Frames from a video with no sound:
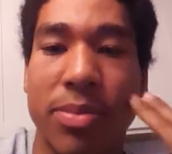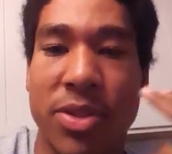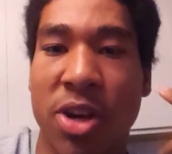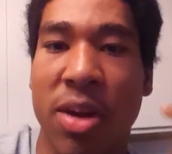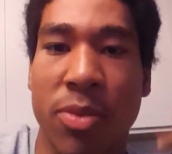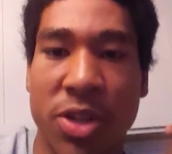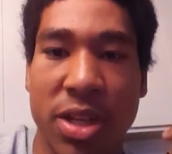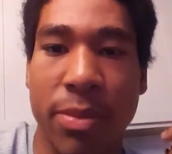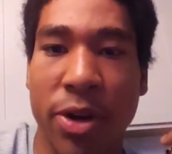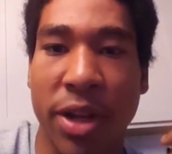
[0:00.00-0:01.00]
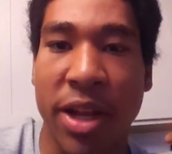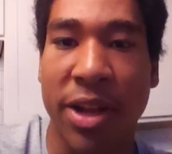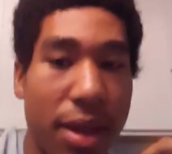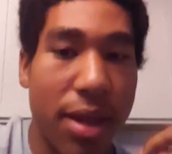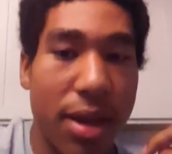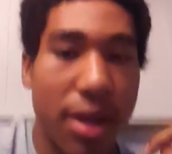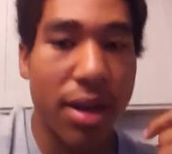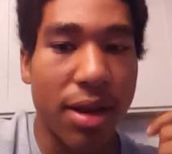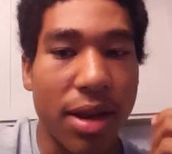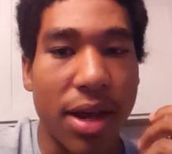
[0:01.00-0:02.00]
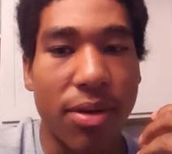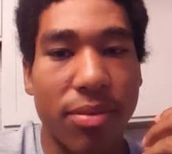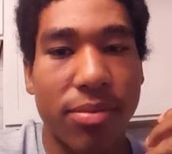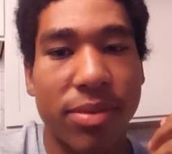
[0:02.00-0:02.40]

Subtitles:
Sorry, I'm watching American Idol. Now,